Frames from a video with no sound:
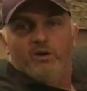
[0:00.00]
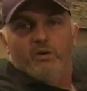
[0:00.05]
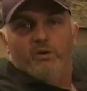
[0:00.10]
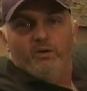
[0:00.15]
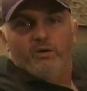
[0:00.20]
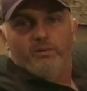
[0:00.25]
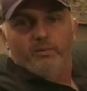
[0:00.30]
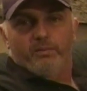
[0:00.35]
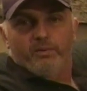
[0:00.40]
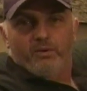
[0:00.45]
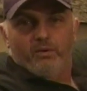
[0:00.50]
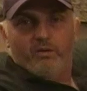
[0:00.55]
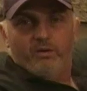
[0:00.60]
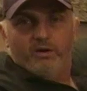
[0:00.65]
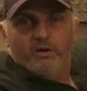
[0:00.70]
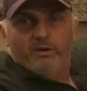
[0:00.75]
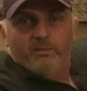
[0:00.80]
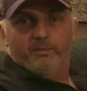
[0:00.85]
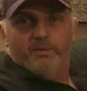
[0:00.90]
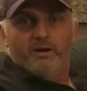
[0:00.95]
or a
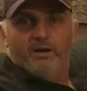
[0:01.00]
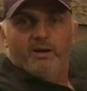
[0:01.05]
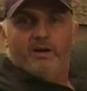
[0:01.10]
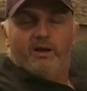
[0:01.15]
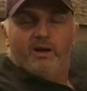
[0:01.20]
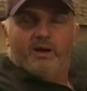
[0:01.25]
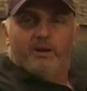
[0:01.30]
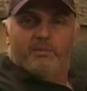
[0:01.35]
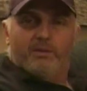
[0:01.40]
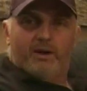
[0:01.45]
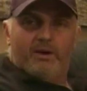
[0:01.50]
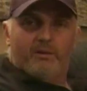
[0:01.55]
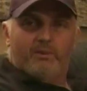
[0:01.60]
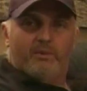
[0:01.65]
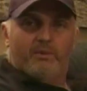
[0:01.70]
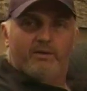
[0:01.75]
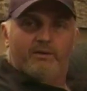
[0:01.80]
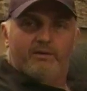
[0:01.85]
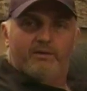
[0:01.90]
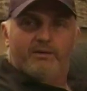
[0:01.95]
poem about
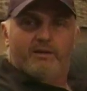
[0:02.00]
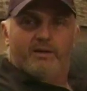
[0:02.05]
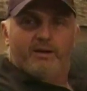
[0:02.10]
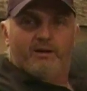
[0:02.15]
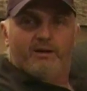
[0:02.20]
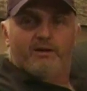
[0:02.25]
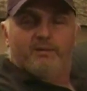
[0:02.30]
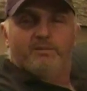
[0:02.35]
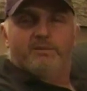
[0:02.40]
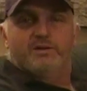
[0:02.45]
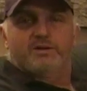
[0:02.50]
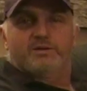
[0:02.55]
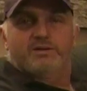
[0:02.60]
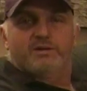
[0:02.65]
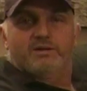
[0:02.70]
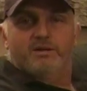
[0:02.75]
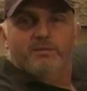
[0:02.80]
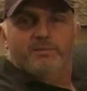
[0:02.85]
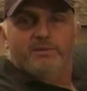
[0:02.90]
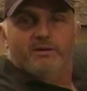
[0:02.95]
one of the elements
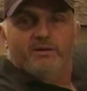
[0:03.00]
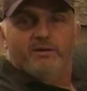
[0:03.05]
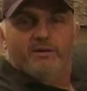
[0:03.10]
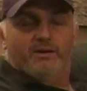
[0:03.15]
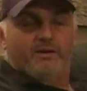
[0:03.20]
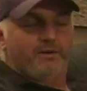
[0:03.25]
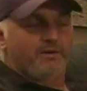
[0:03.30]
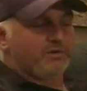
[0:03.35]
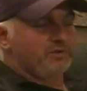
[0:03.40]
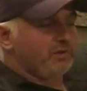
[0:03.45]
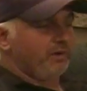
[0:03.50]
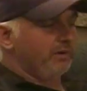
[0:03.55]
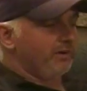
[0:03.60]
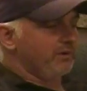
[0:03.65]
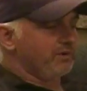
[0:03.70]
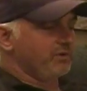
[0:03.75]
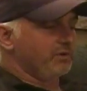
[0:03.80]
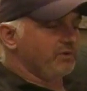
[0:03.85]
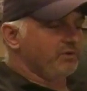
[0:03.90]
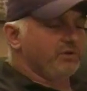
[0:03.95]
in the periodic
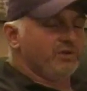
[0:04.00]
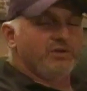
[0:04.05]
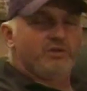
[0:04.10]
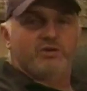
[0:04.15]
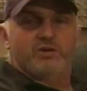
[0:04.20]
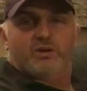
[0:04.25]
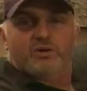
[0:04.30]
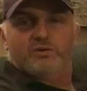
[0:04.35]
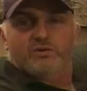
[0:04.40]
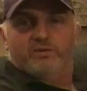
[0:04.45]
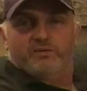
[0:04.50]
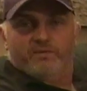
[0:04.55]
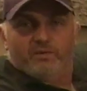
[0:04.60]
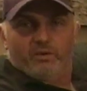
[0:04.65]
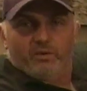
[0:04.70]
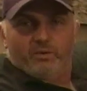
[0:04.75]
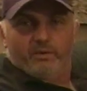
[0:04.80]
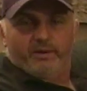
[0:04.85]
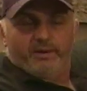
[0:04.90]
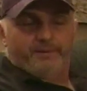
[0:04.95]
chart. So she chose
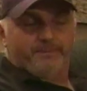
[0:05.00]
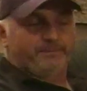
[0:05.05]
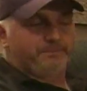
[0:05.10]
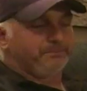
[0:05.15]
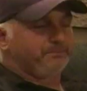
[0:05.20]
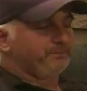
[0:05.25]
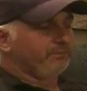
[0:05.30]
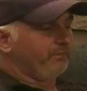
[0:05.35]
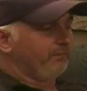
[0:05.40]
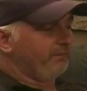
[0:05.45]
fluorine.